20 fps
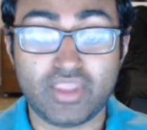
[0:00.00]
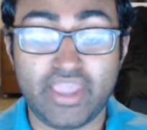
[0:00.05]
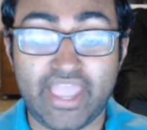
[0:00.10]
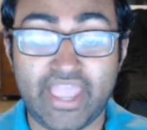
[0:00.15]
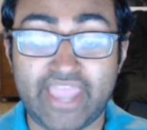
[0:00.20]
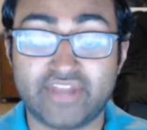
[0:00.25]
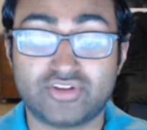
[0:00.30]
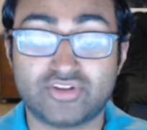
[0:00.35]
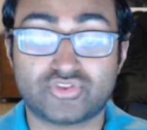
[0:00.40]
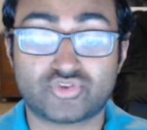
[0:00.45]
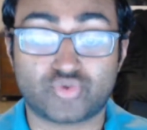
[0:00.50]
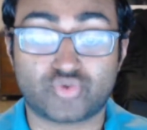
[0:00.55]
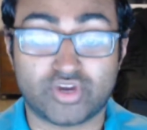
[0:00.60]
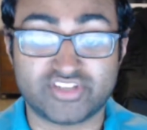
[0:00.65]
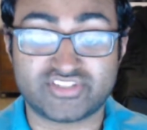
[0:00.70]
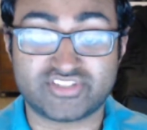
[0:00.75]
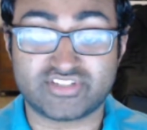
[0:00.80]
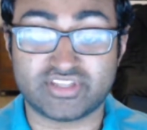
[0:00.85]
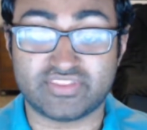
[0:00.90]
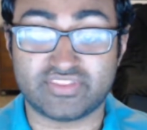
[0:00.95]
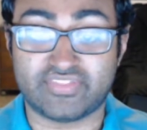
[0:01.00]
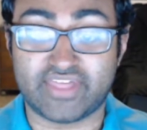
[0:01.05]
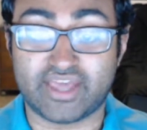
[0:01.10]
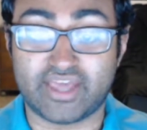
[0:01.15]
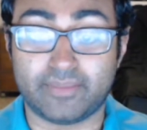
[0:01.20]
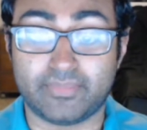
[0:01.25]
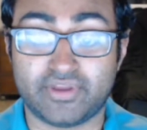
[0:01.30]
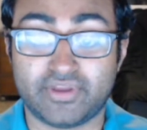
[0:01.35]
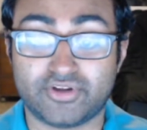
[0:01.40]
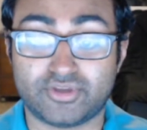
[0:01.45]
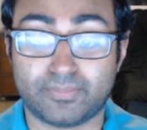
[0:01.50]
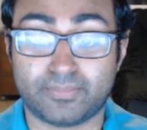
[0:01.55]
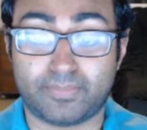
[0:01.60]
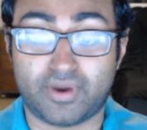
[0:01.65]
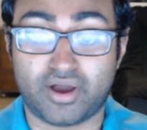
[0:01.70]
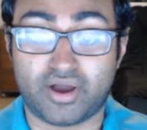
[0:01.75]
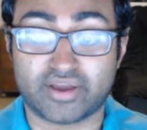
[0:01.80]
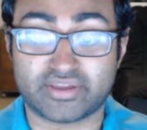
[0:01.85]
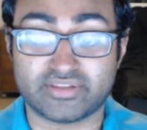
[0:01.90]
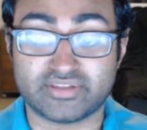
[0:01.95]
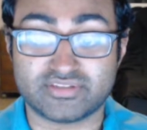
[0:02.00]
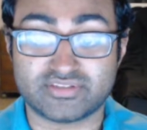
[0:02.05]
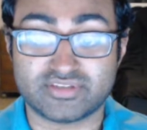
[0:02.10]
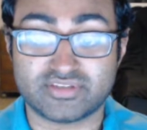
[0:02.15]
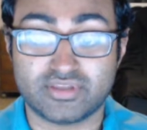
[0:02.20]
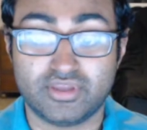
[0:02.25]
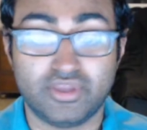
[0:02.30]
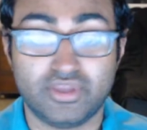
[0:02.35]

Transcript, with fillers: and thrusting them into pockets,